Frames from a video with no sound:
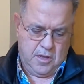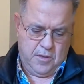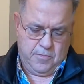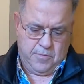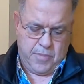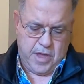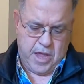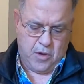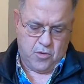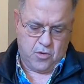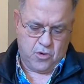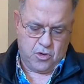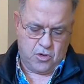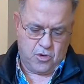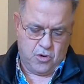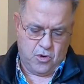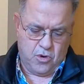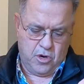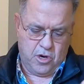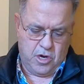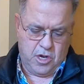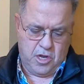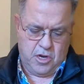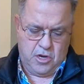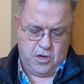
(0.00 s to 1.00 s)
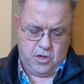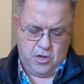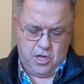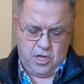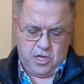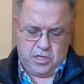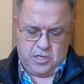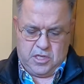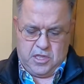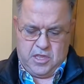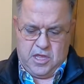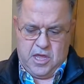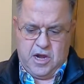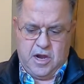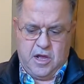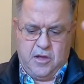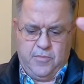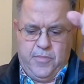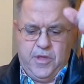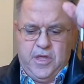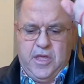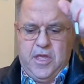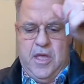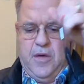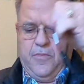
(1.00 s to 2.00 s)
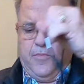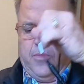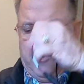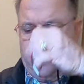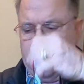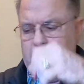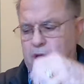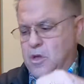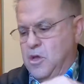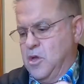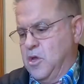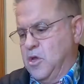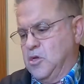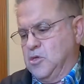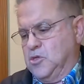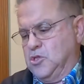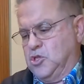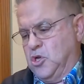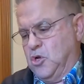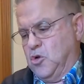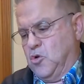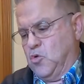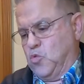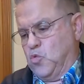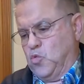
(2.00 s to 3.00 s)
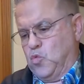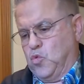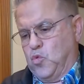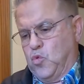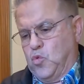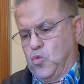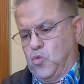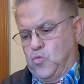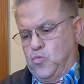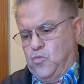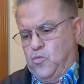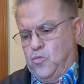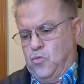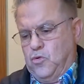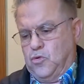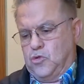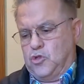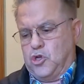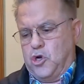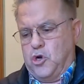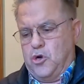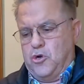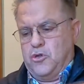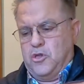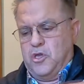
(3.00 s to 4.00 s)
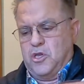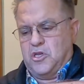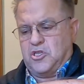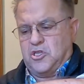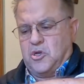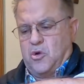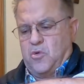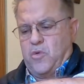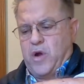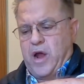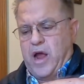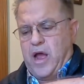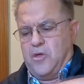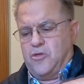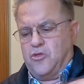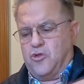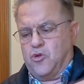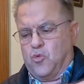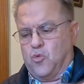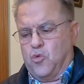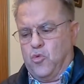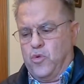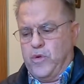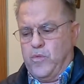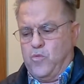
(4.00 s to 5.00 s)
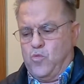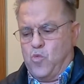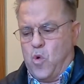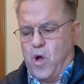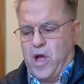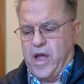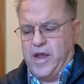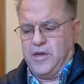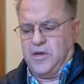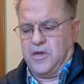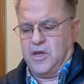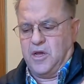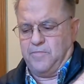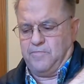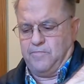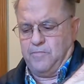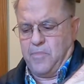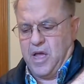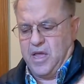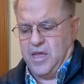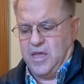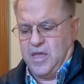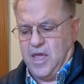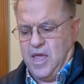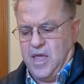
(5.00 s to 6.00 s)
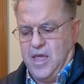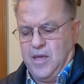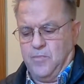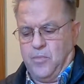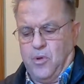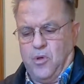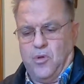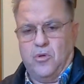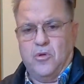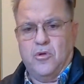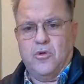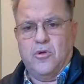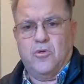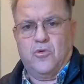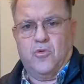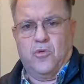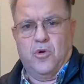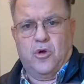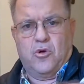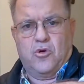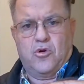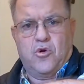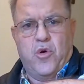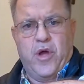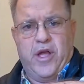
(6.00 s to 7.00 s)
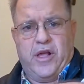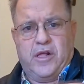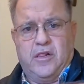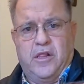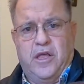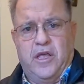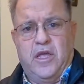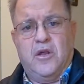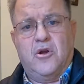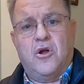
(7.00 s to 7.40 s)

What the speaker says: power cord unhooked, then I'll be able to turn this around to wind up my cable real quickly.